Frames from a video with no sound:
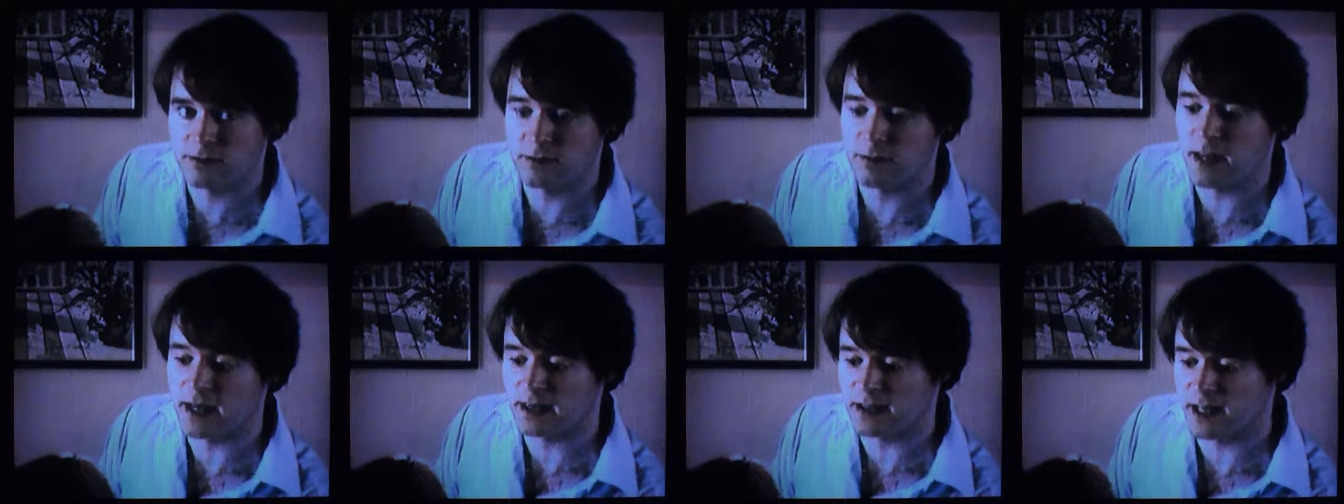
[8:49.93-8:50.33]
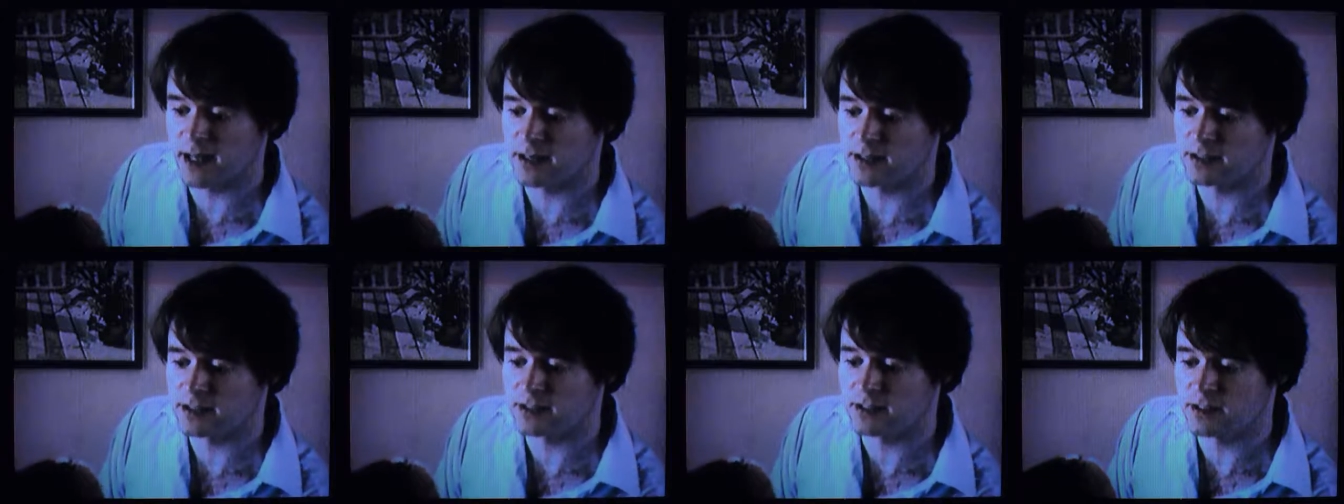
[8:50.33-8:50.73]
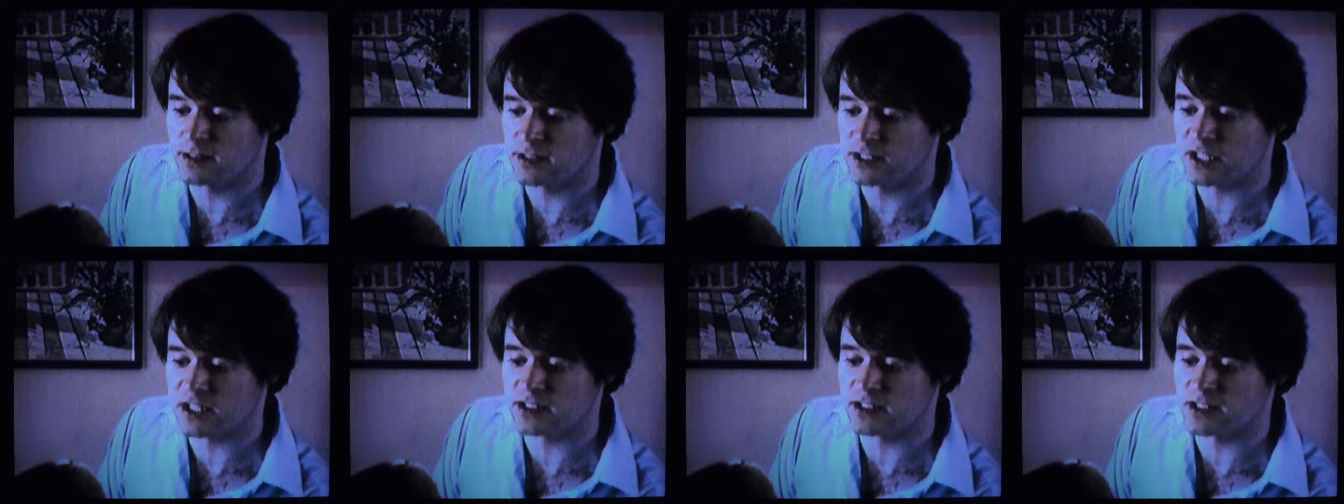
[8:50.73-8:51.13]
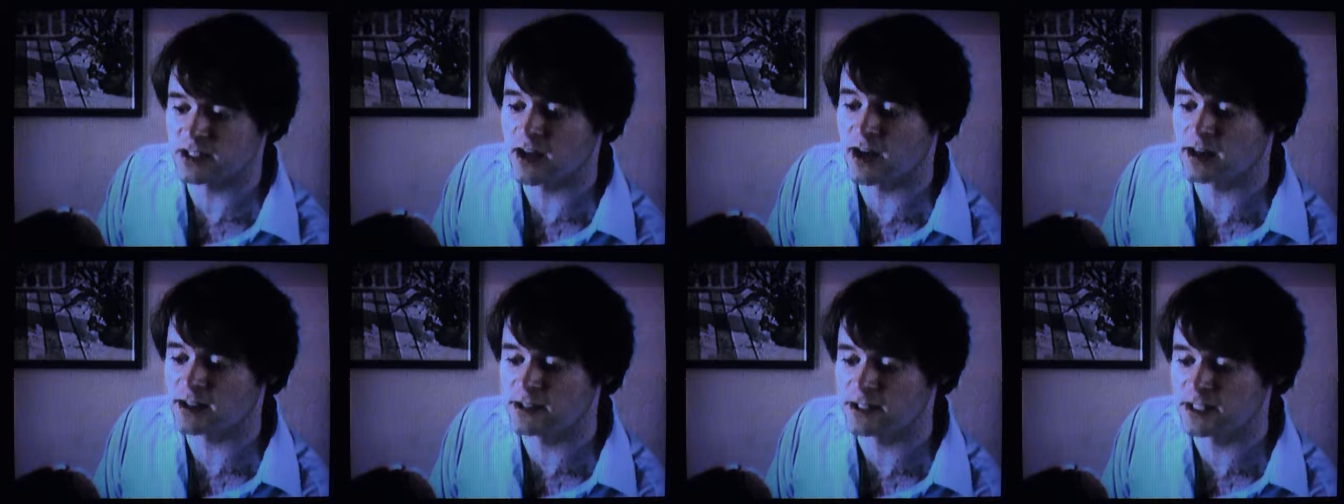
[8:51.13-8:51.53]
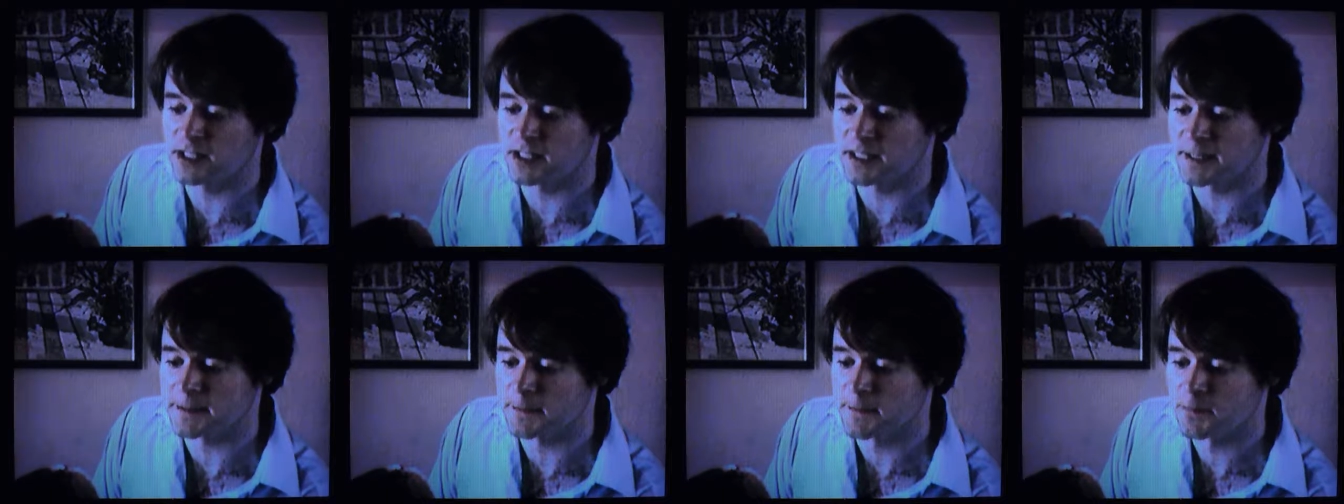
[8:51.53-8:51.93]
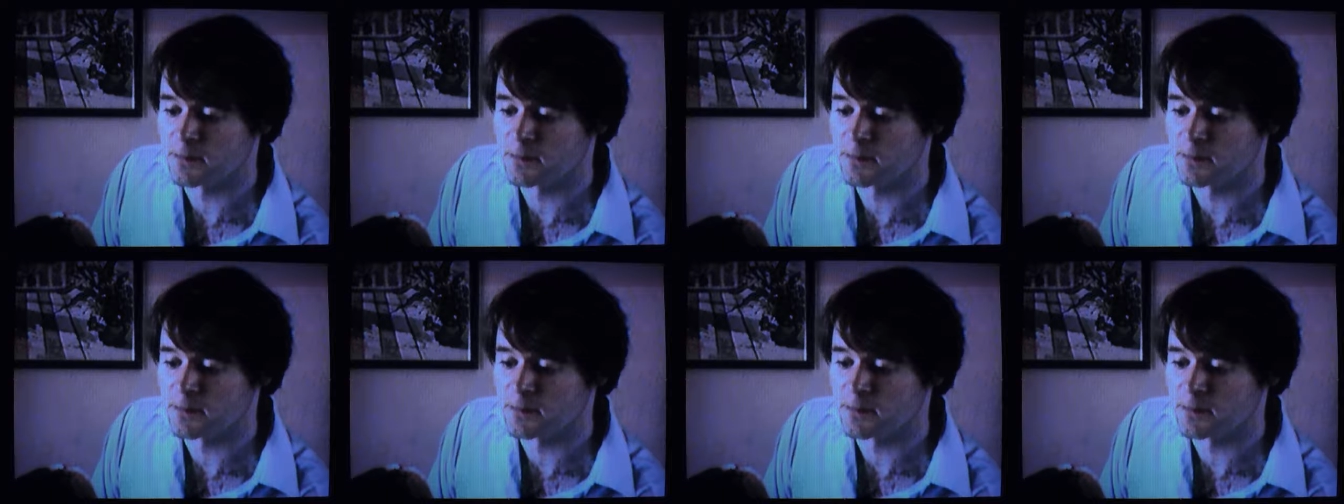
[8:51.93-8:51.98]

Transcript: make that ship to talk to each other.